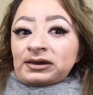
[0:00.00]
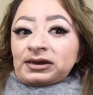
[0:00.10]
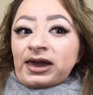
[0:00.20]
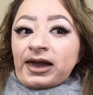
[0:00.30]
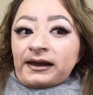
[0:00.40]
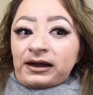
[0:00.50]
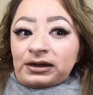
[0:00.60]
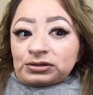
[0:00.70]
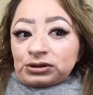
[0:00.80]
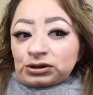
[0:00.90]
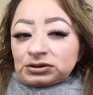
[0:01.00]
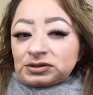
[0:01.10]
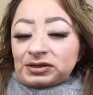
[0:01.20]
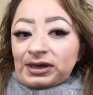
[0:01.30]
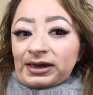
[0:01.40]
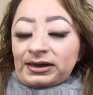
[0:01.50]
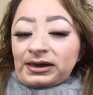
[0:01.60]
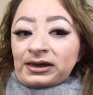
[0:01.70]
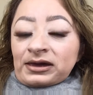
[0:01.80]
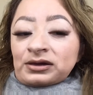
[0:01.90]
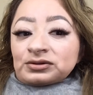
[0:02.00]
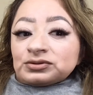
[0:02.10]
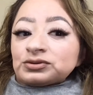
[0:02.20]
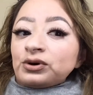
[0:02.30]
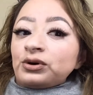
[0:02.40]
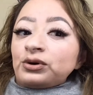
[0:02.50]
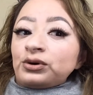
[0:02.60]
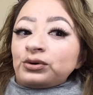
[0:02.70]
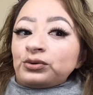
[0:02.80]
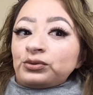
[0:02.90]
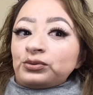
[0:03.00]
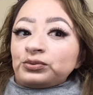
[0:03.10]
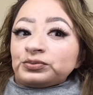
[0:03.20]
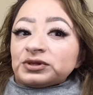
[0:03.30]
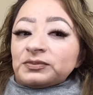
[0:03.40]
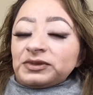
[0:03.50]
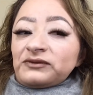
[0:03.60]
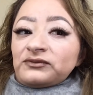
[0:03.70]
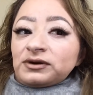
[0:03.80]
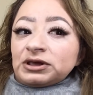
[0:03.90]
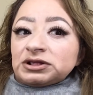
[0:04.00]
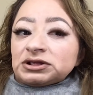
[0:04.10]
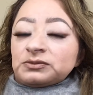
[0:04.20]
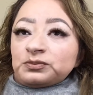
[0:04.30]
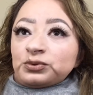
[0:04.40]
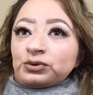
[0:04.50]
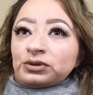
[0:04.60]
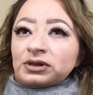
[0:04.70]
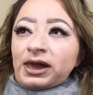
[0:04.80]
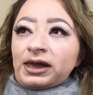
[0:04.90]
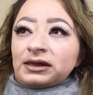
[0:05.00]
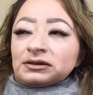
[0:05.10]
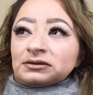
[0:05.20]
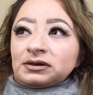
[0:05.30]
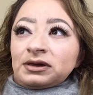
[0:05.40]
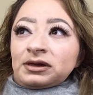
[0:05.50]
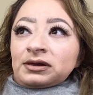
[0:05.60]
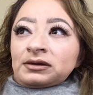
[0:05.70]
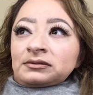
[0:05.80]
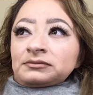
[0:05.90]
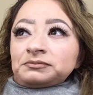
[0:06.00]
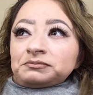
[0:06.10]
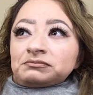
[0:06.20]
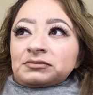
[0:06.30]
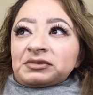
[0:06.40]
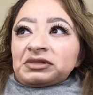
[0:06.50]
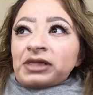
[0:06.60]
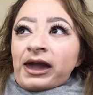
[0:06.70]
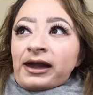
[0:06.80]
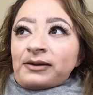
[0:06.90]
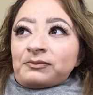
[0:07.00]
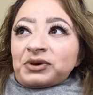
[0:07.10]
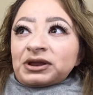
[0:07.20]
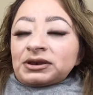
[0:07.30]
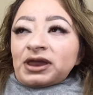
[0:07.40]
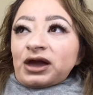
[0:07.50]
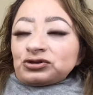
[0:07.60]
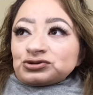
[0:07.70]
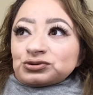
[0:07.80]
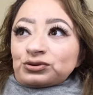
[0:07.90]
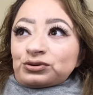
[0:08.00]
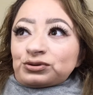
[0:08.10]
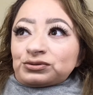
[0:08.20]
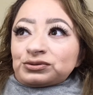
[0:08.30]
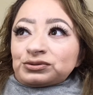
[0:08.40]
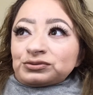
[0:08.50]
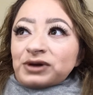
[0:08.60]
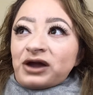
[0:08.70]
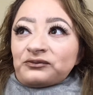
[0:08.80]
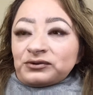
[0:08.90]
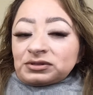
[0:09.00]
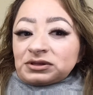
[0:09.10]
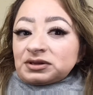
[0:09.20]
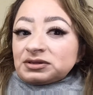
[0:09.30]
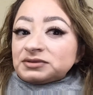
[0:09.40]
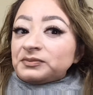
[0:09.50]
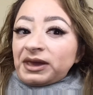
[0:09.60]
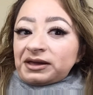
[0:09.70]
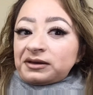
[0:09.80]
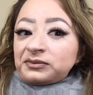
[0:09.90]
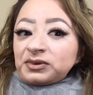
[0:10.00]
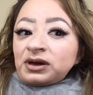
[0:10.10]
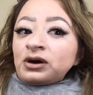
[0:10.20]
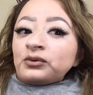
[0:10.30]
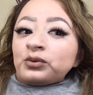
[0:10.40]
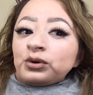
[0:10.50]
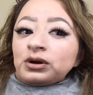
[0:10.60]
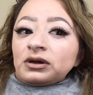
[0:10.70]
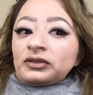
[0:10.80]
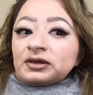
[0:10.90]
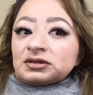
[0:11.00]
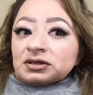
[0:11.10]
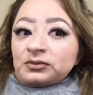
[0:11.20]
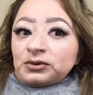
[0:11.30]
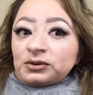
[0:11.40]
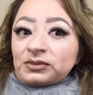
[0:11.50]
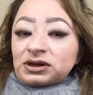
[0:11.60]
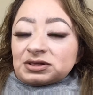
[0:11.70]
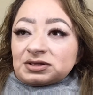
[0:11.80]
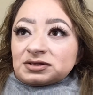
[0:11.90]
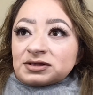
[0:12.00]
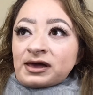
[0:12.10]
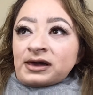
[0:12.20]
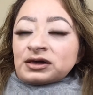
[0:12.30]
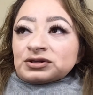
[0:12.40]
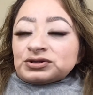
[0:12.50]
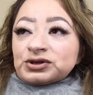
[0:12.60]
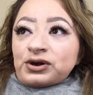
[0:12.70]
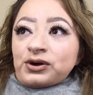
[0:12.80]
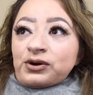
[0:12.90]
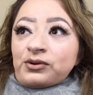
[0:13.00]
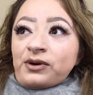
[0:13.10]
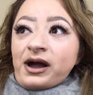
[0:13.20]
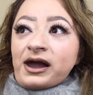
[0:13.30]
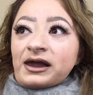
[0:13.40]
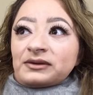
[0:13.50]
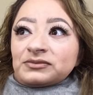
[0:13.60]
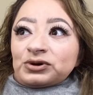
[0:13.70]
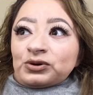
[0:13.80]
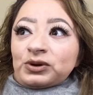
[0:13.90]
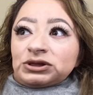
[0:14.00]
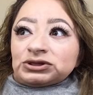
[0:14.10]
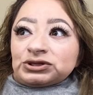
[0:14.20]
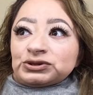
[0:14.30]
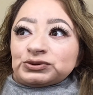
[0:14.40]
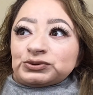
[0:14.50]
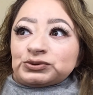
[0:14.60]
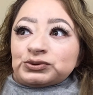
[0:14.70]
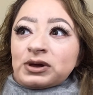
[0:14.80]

cat eye look today. So something very simple and glam but natural, effortless makeup for the summer months. So I'm going to